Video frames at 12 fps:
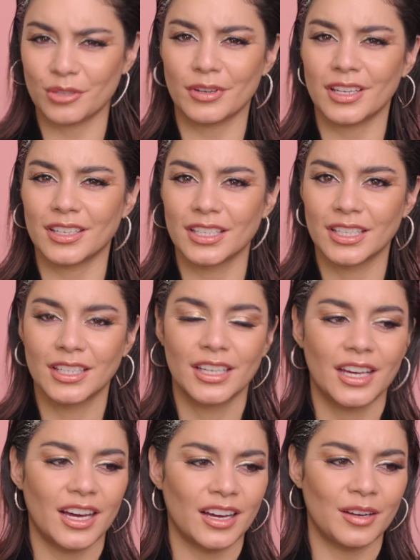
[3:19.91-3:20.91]
do it,
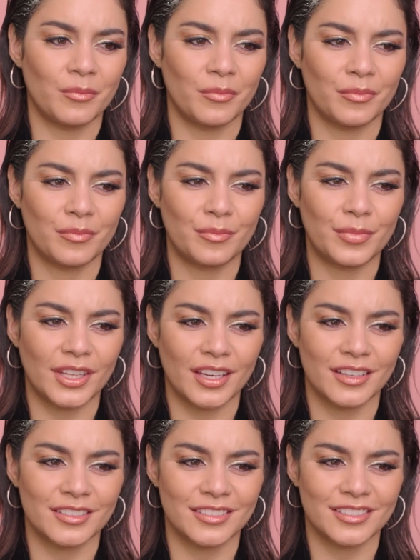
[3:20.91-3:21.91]

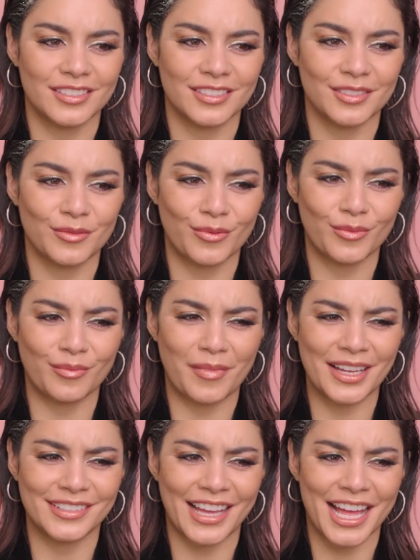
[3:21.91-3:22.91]
because
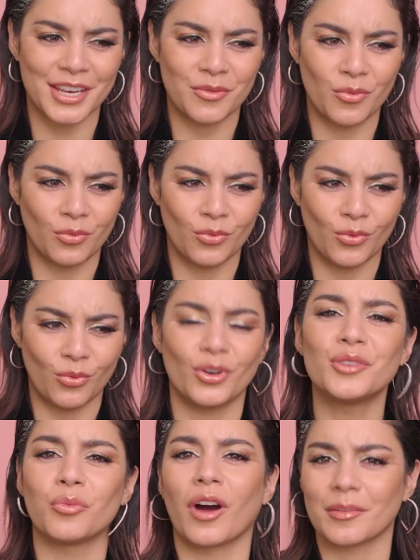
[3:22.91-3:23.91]
my dad
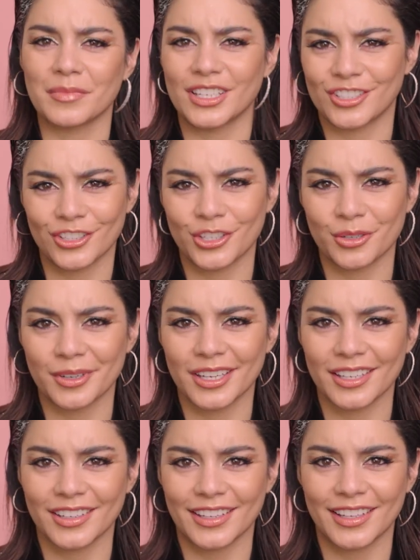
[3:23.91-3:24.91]
would want me to do
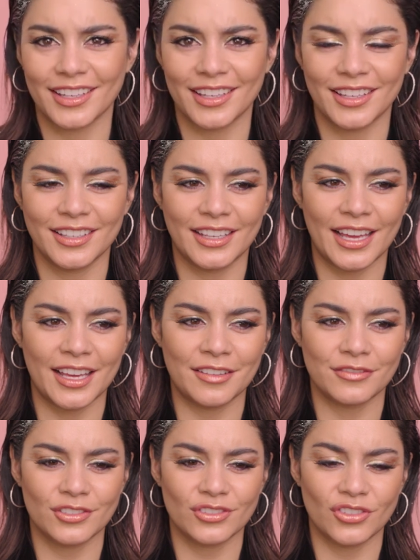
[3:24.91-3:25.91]
it. He
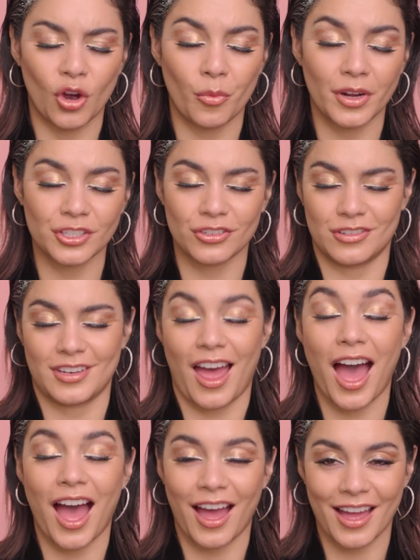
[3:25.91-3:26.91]
gave so much
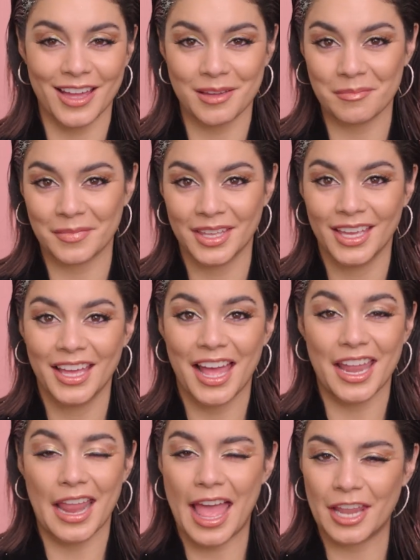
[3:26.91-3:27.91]
time
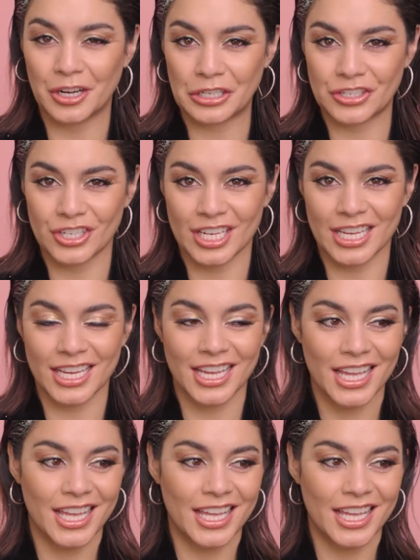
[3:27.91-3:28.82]
and energy